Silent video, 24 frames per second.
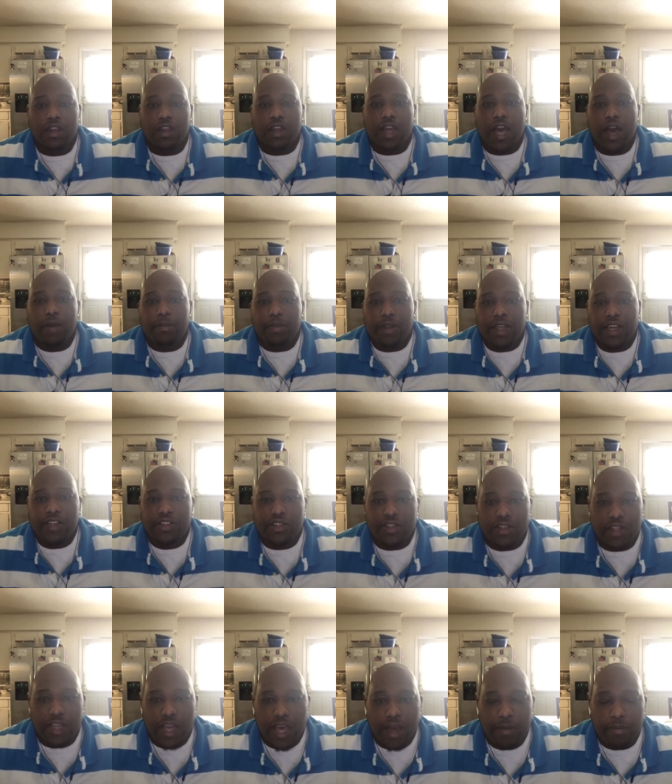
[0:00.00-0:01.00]
God bless
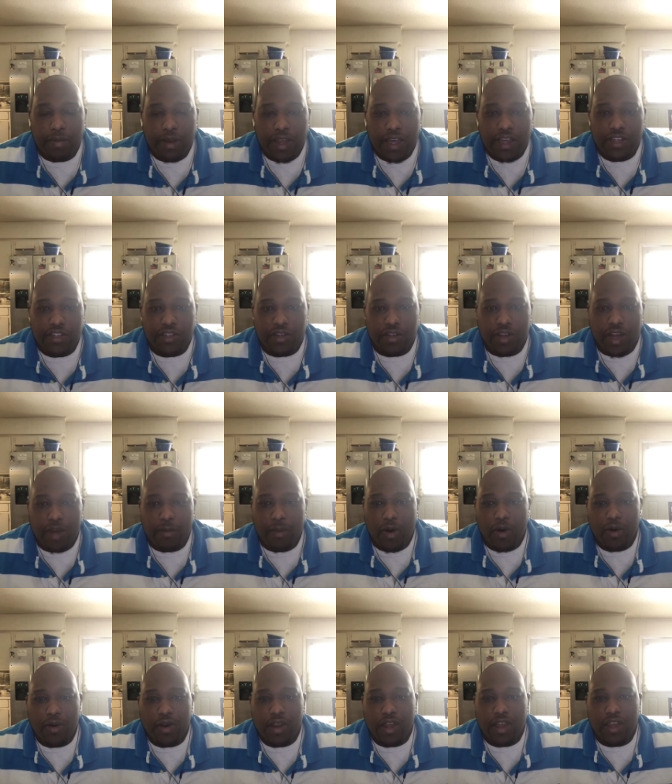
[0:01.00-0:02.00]
you. God bless you. Come
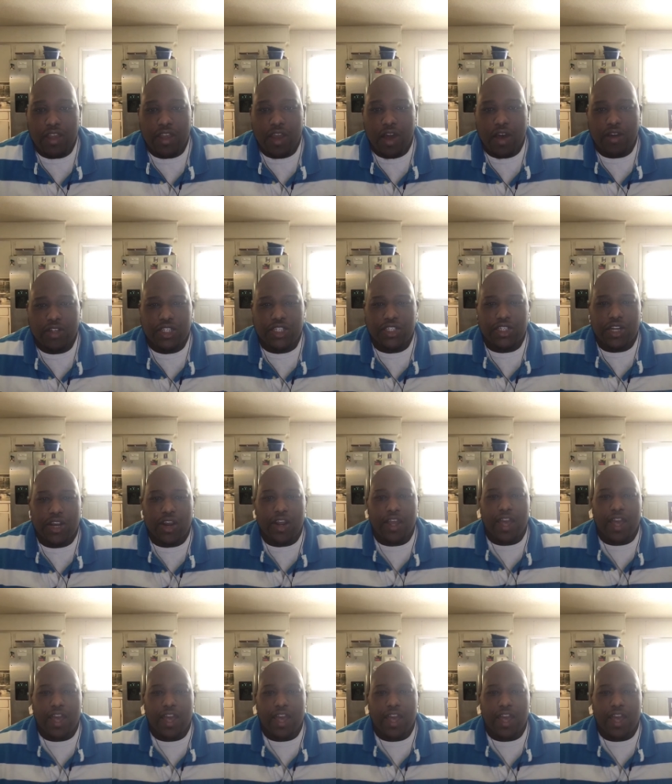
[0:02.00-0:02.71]
on in, y'all share.